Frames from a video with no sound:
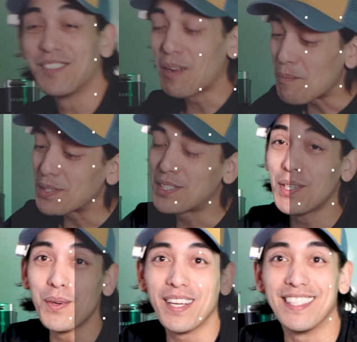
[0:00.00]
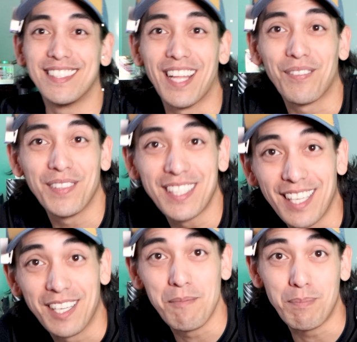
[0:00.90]
so number two is definitely
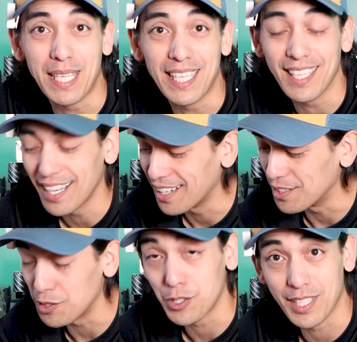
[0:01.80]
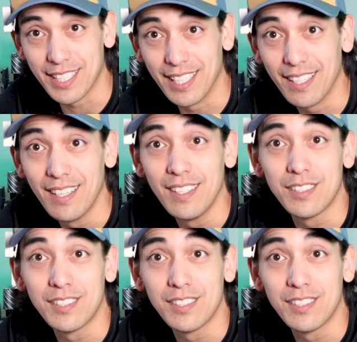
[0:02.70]
gonna be nutrition.